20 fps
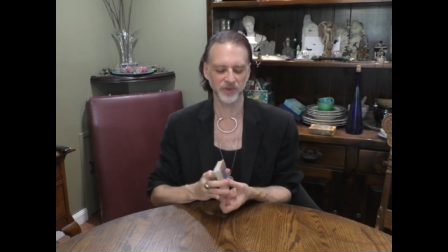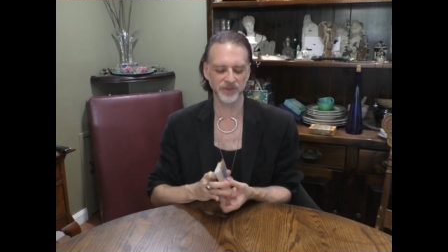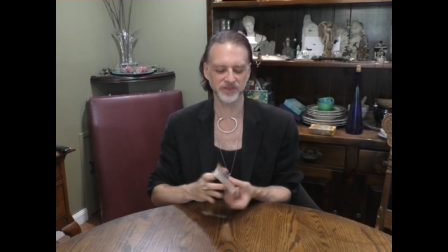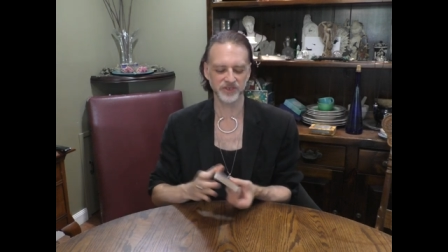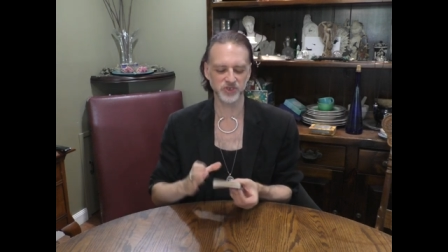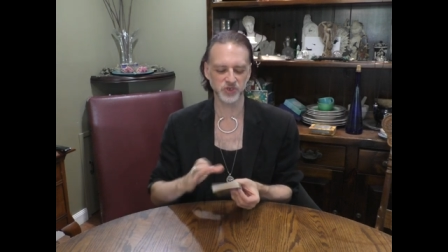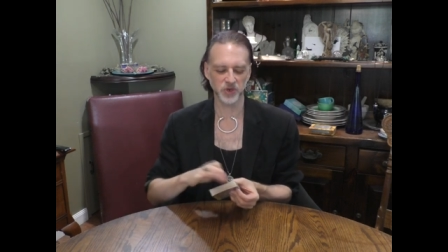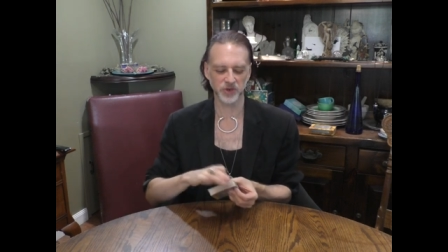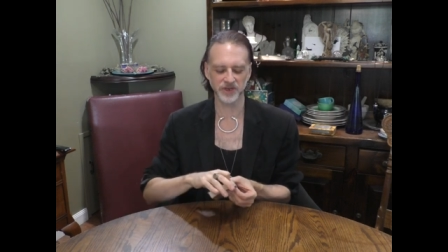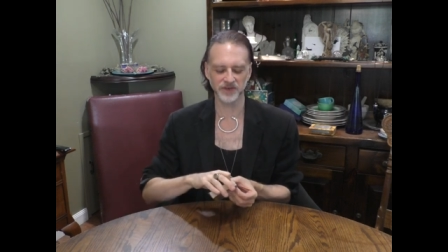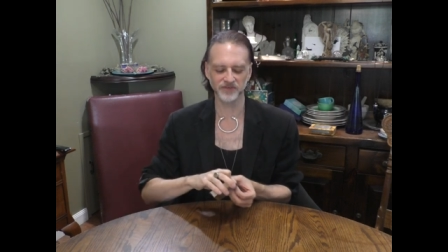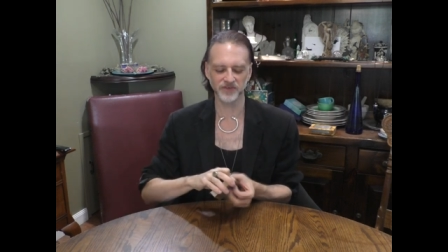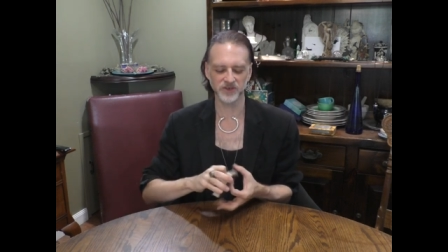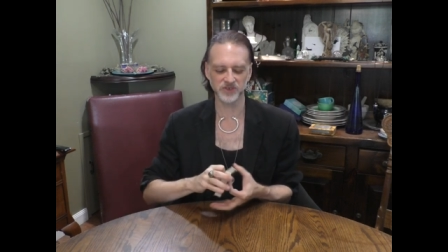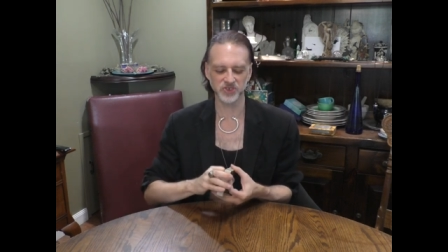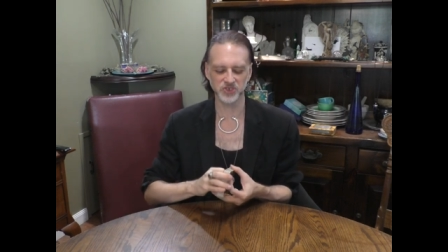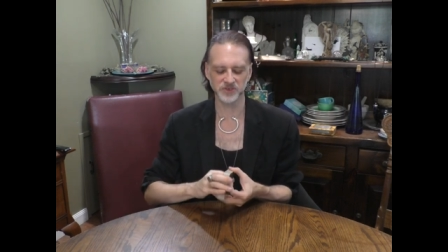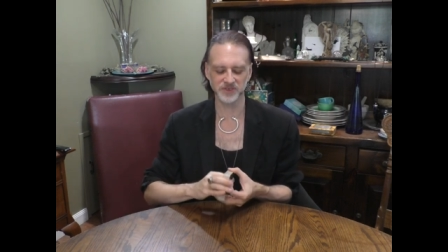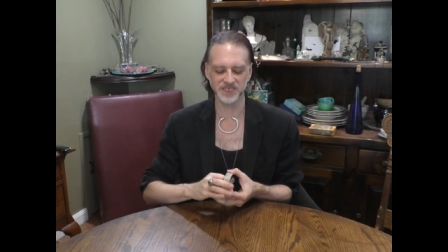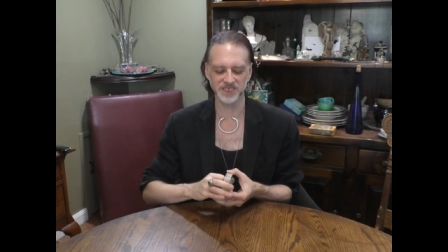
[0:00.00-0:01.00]
with the Doreen
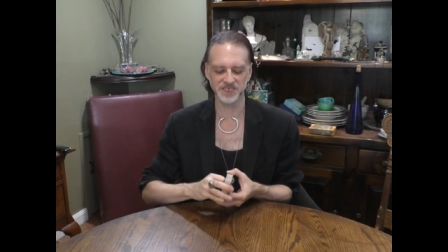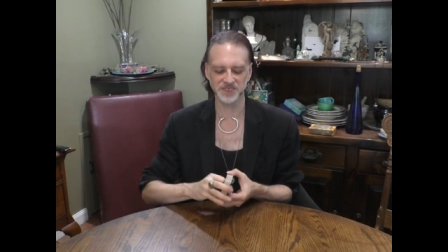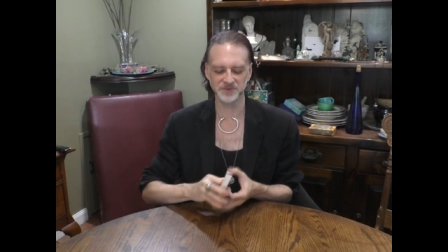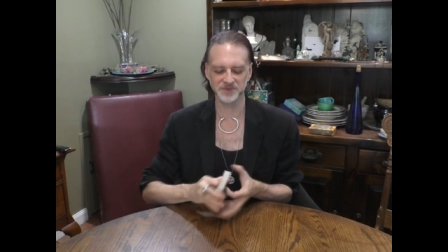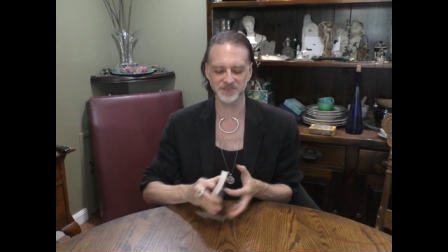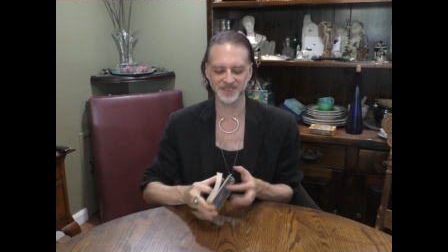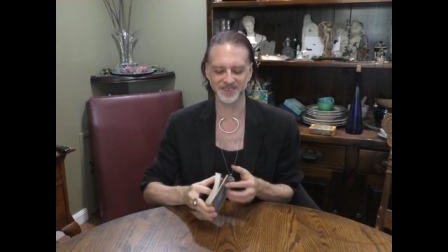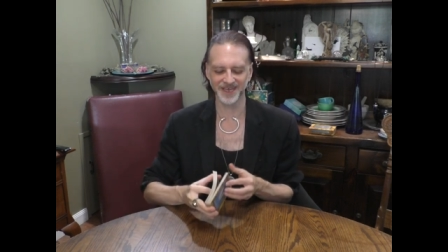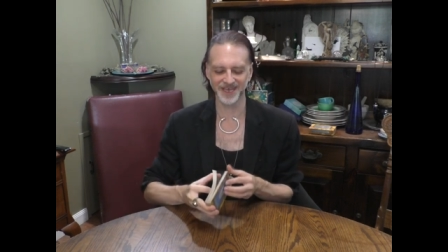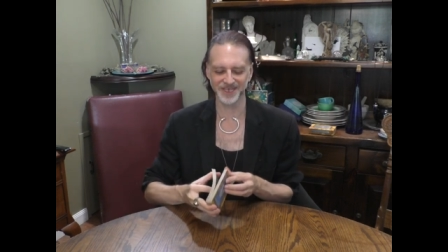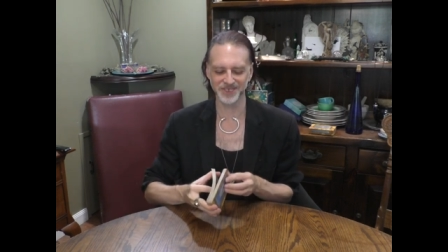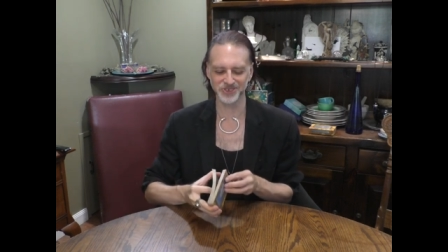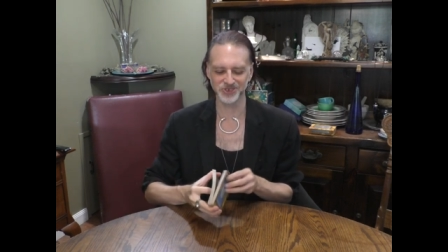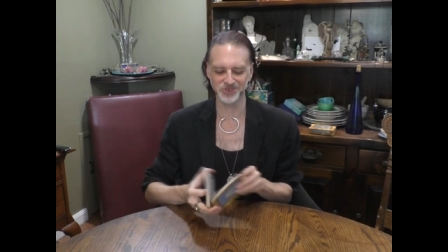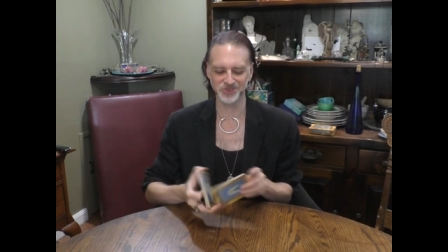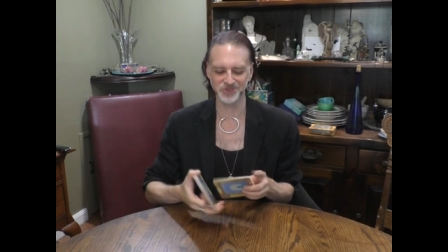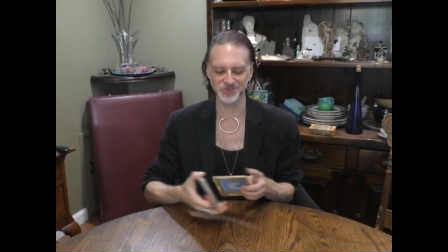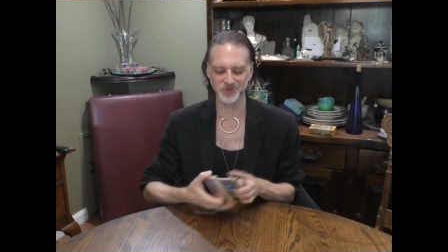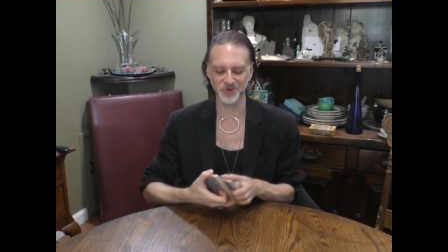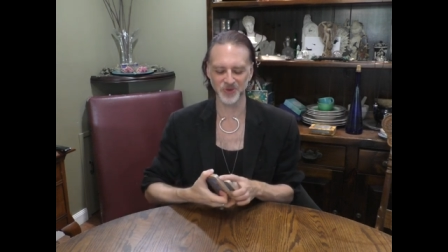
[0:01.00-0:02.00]
Virtue Healing with the
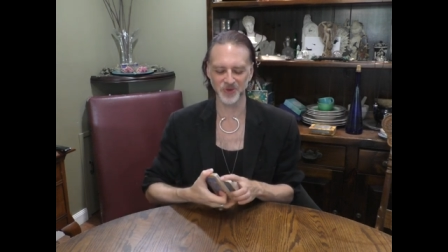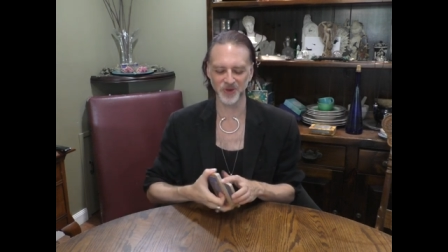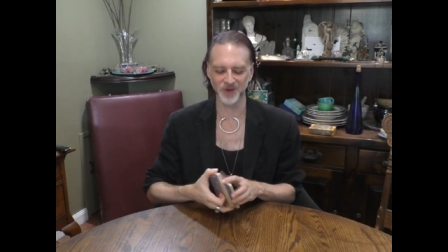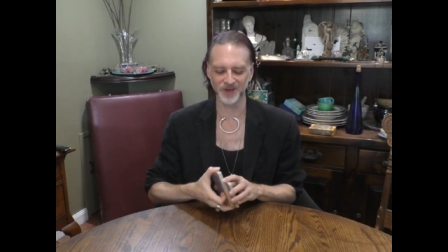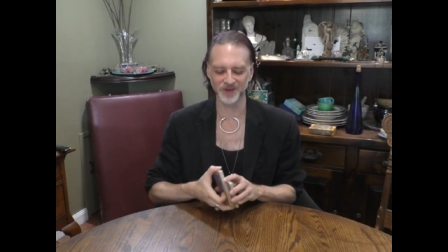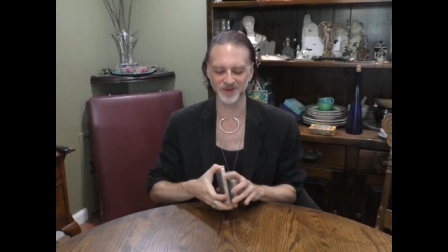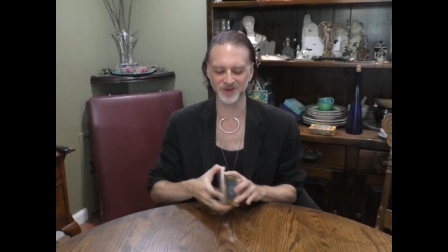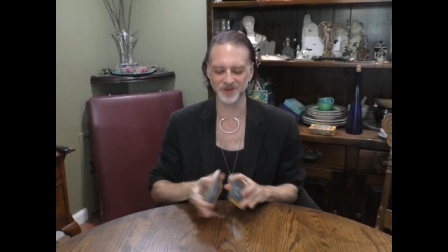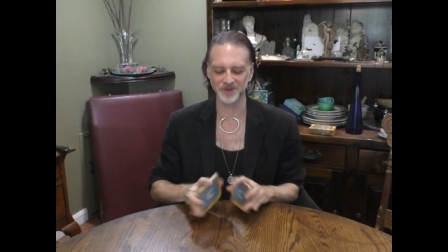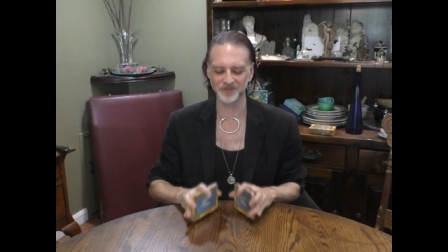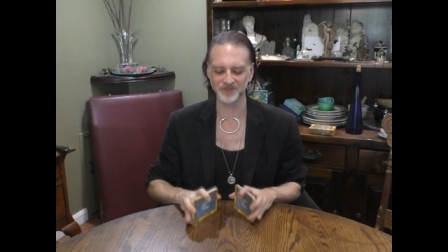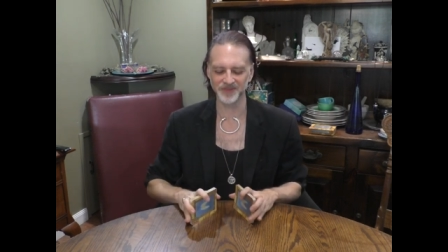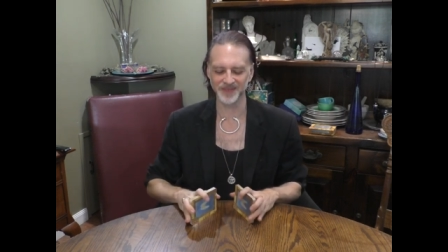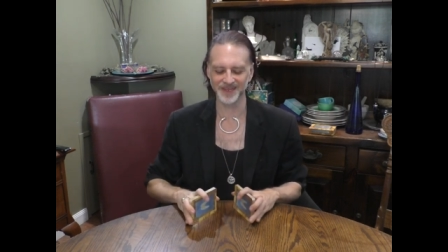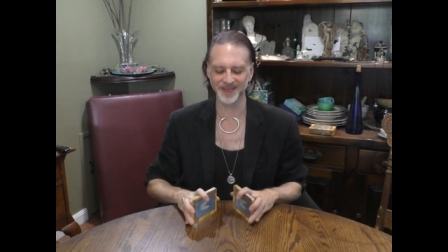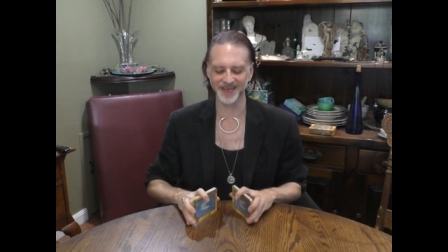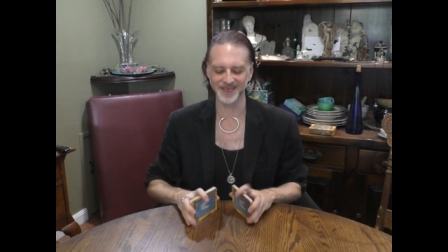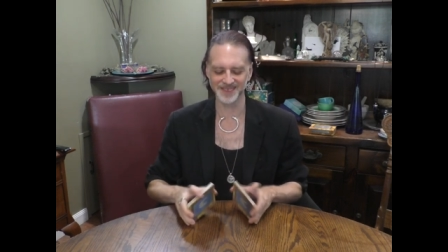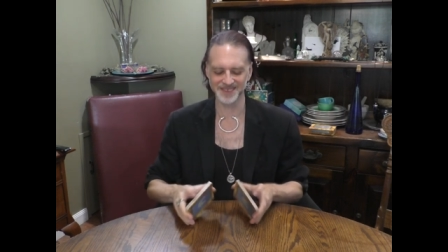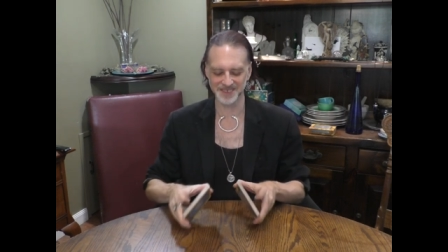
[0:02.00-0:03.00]
Angels Oracle.
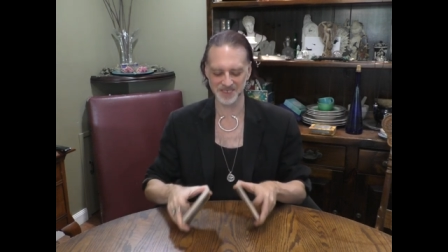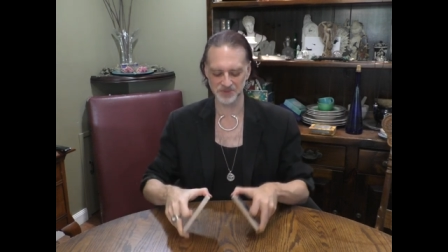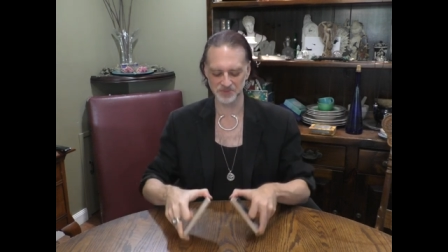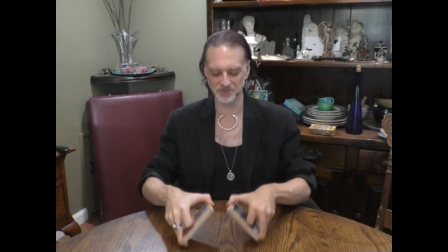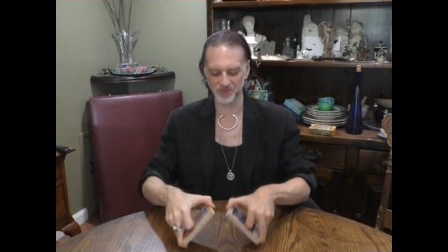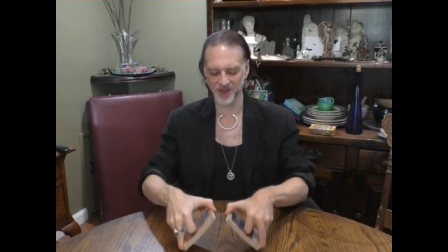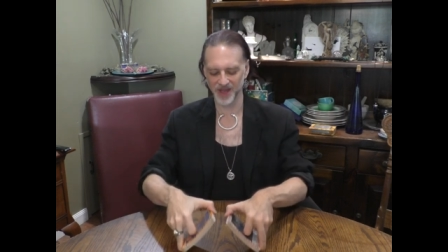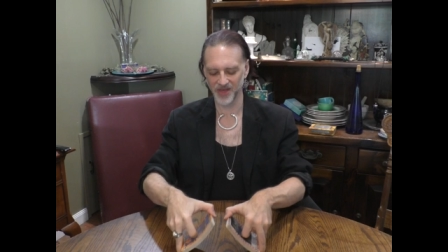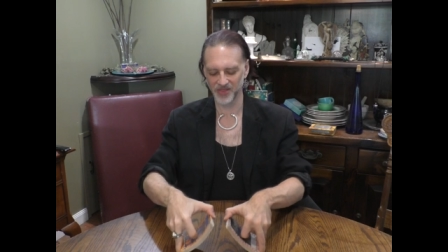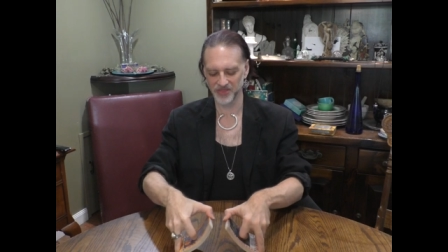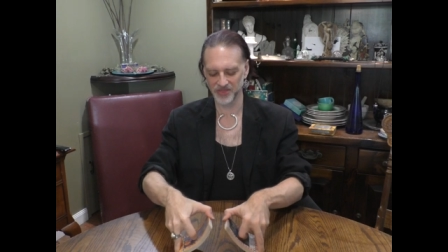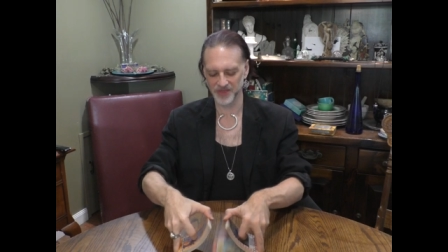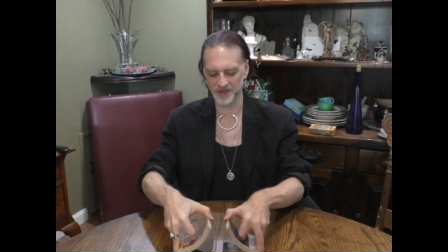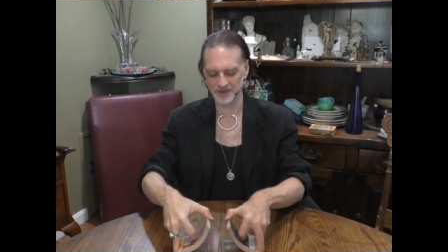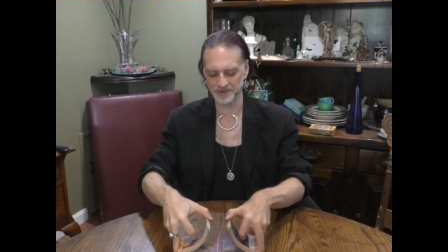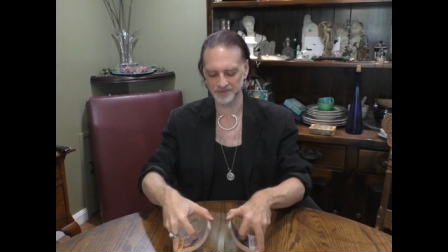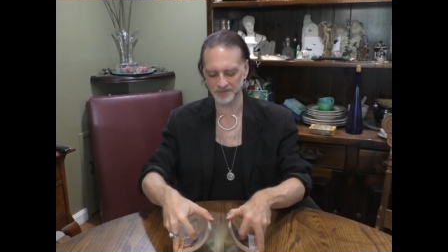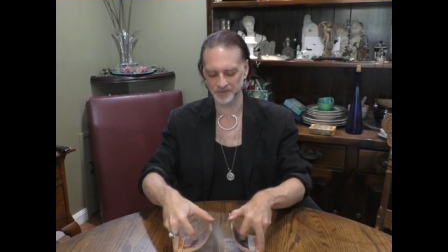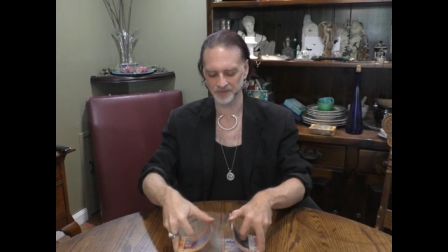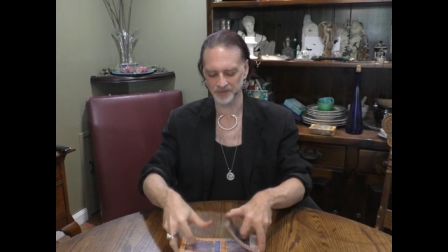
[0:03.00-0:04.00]
Nice deep
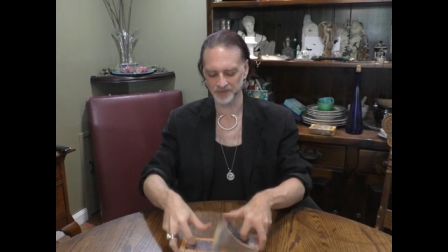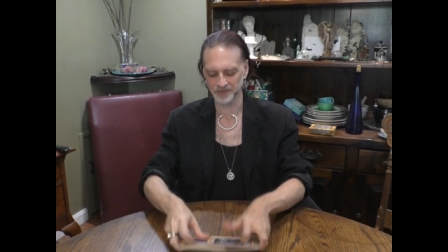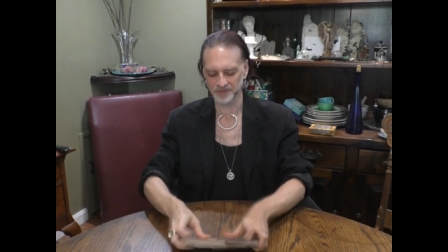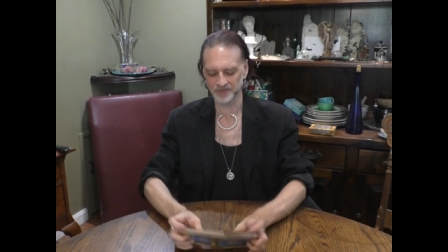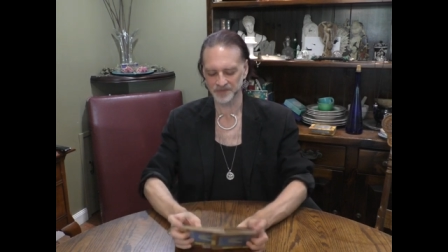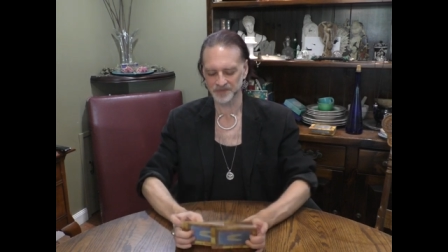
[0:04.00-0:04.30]
breath.